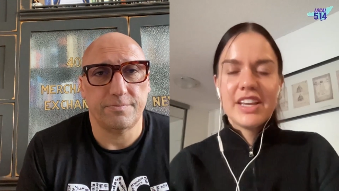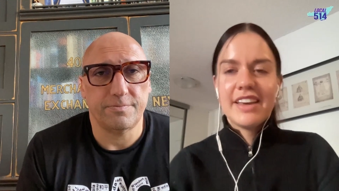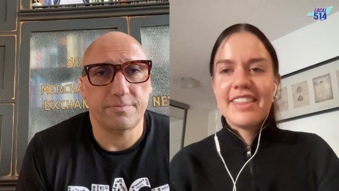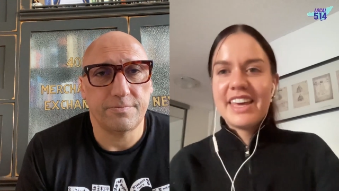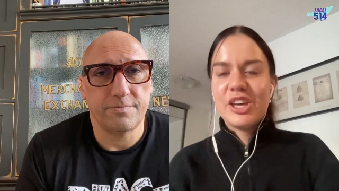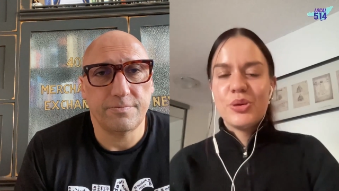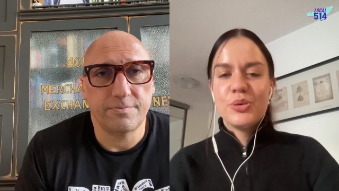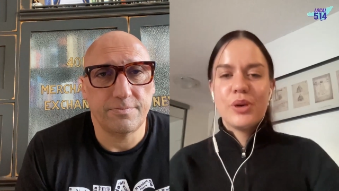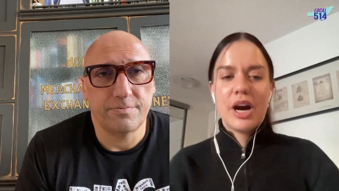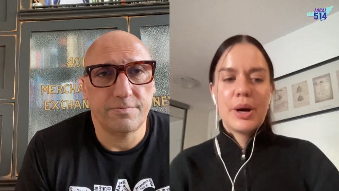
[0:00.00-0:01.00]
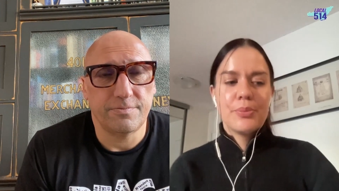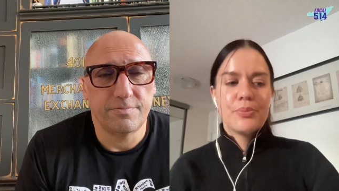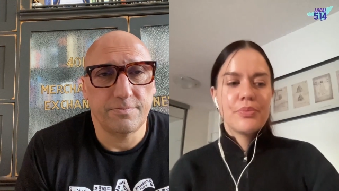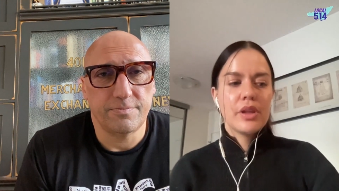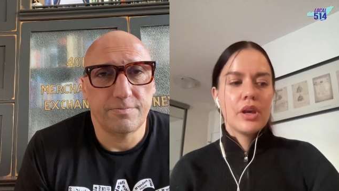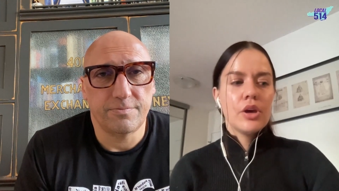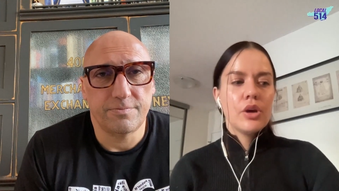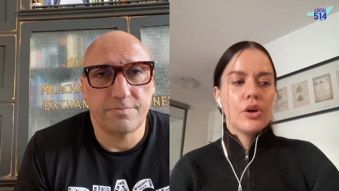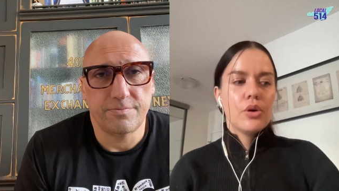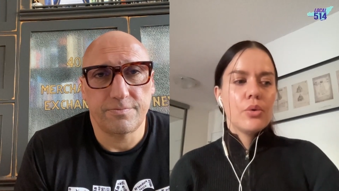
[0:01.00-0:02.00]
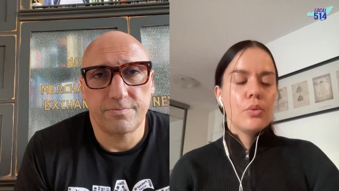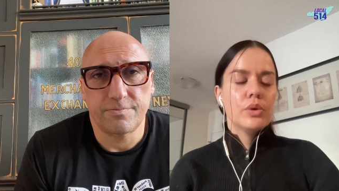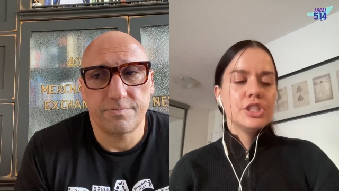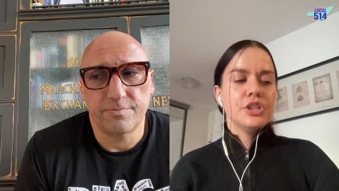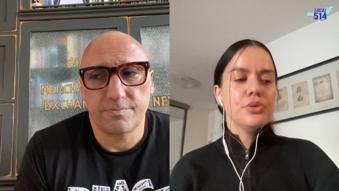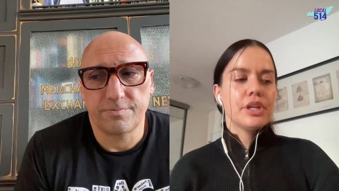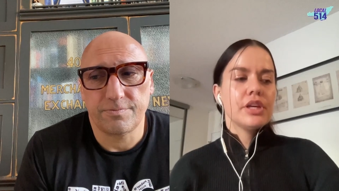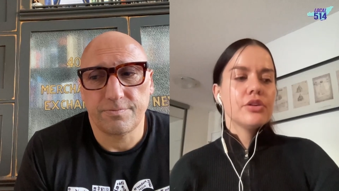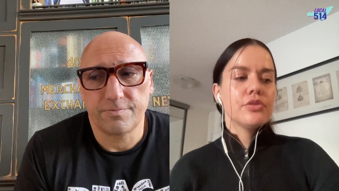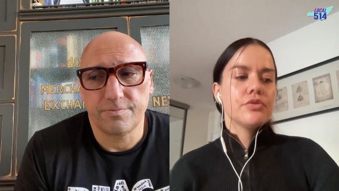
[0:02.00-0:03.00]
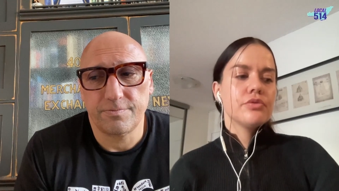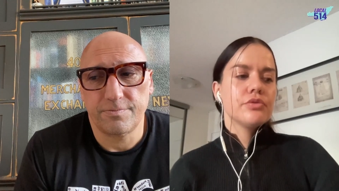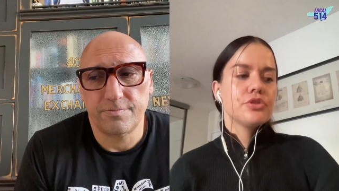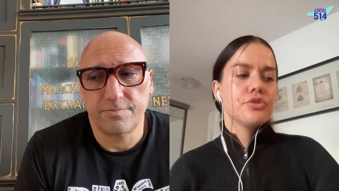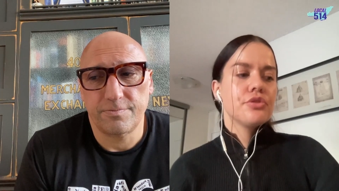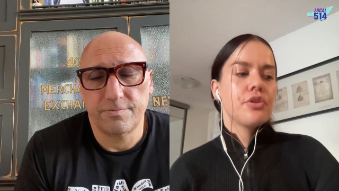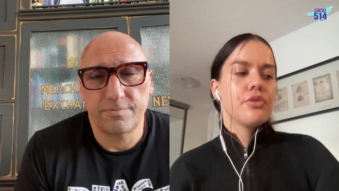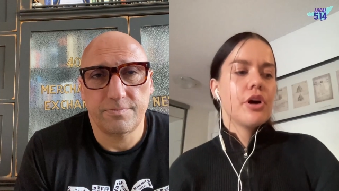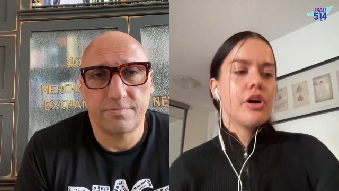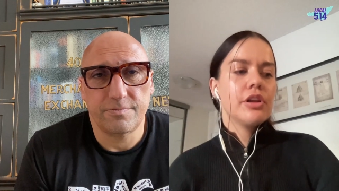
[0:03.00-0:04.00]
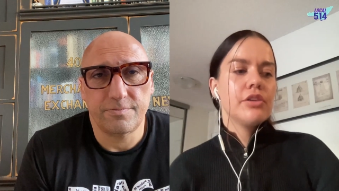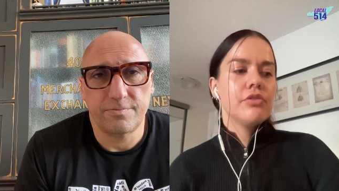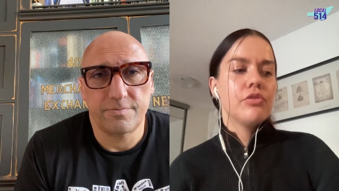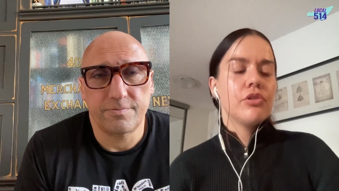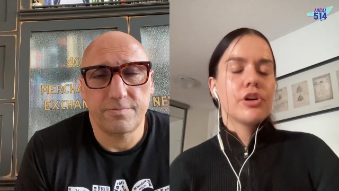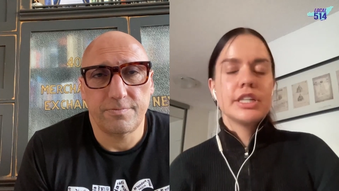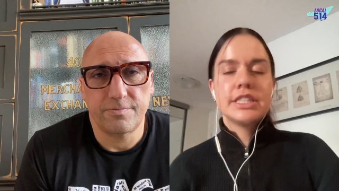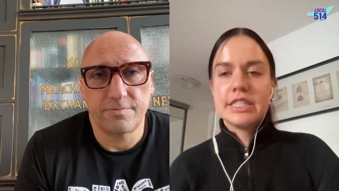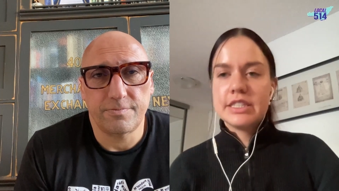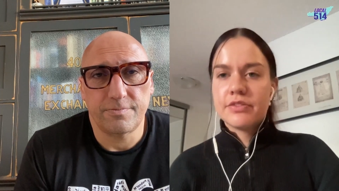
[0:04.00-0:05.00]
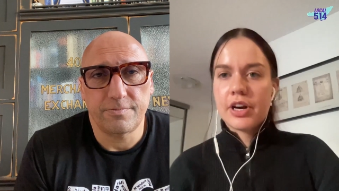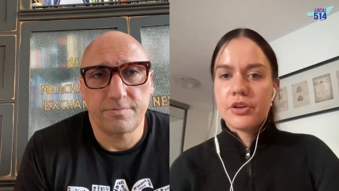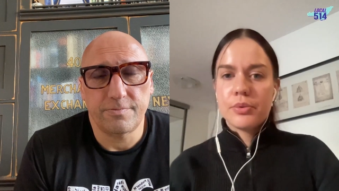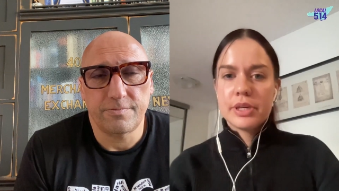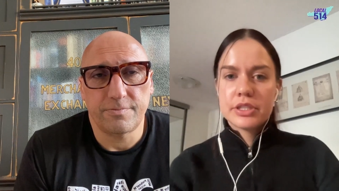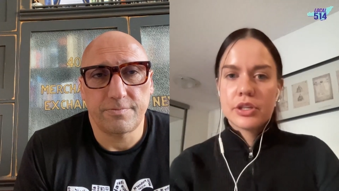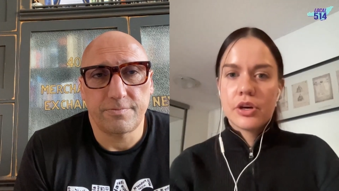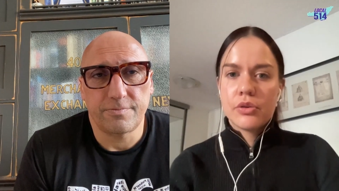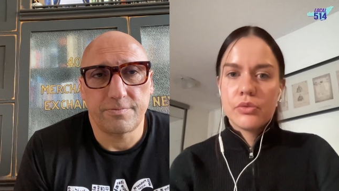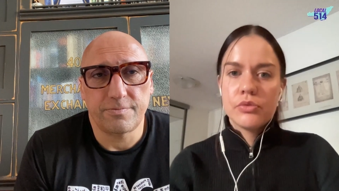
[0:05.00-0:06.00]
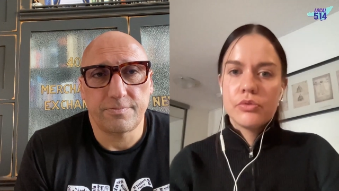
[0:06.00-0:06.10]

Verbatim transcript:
Speaker 1: Thank you. Um, what do you think of Trudeau calling for a ceasefire weeks ago?